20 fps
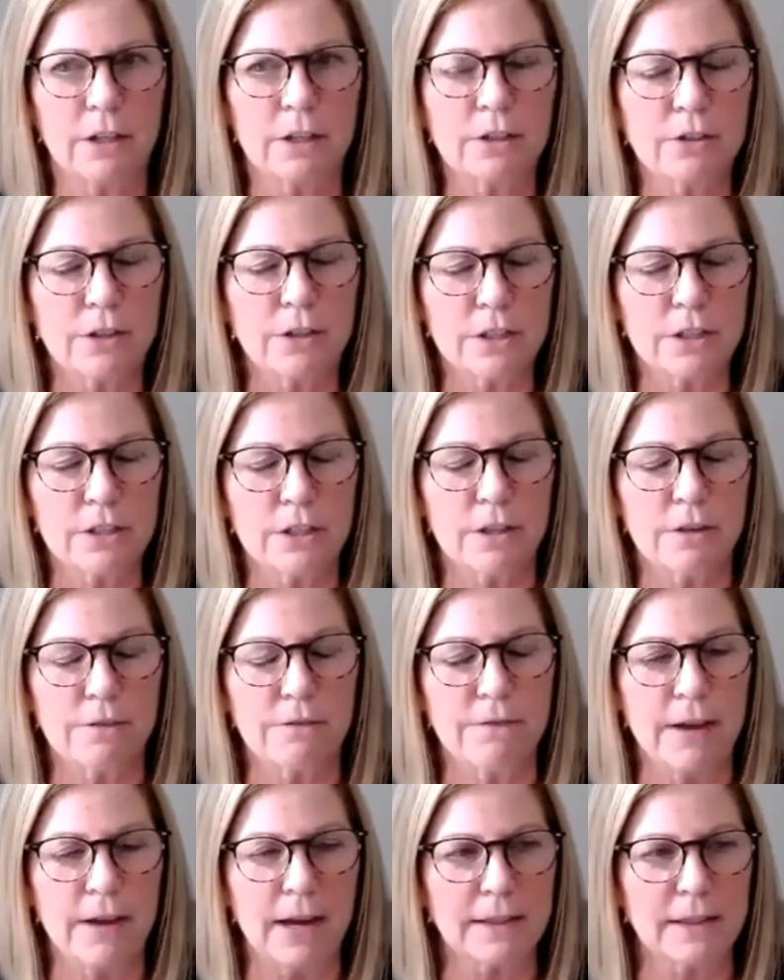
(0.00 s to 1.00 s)
alluded to the
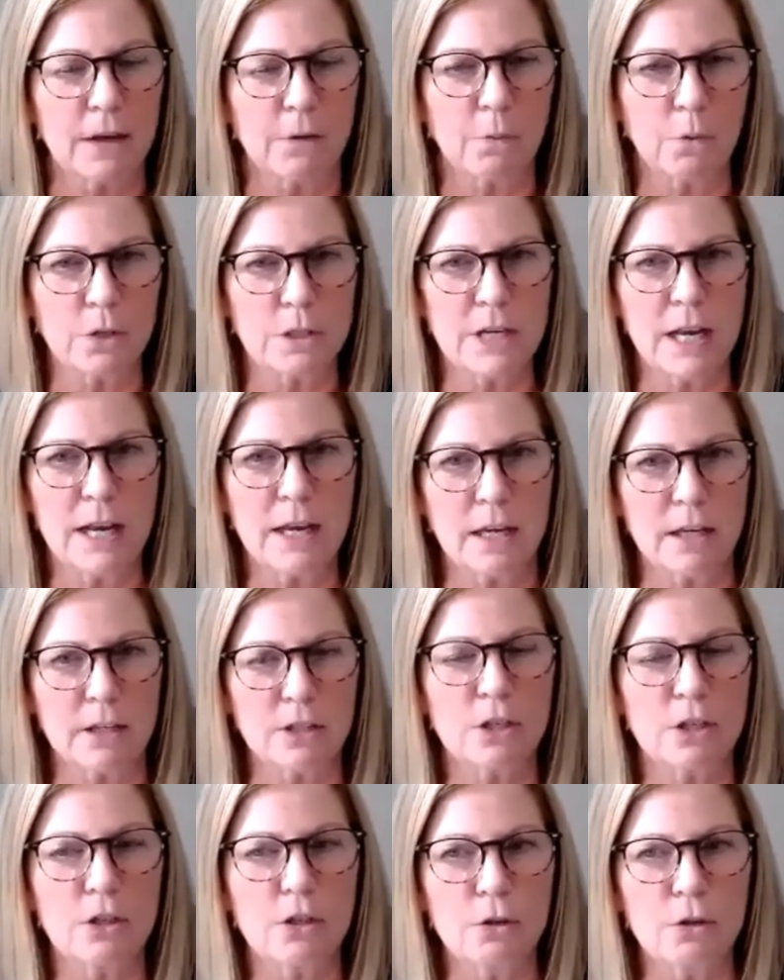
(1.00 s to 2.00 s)
fact that we're taking
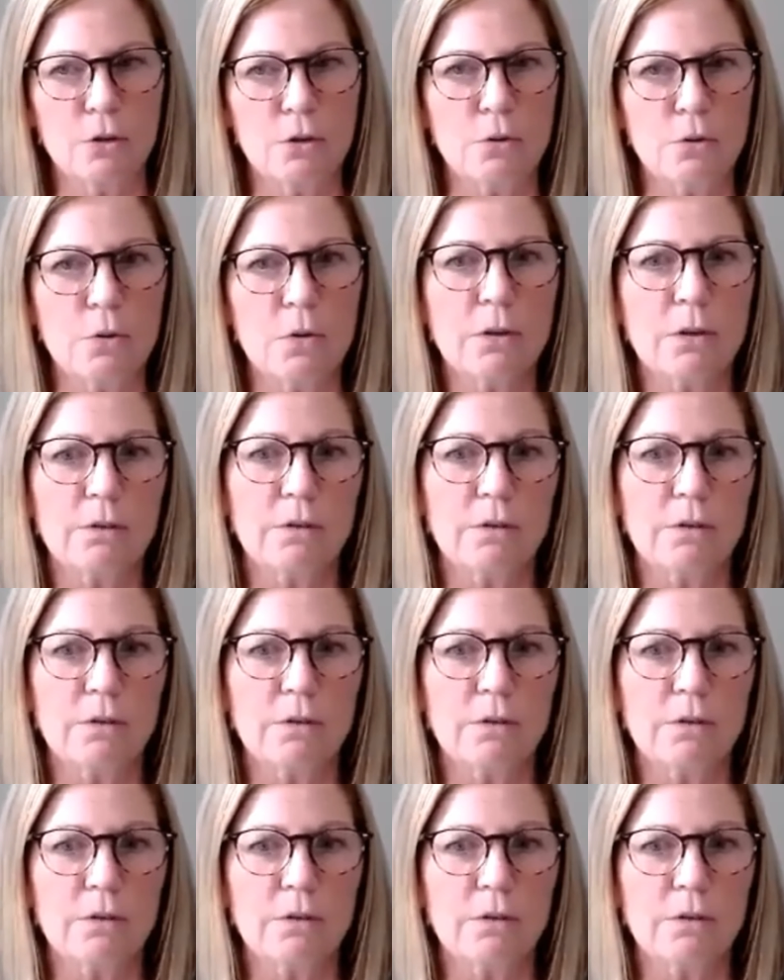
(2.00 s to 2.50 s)
2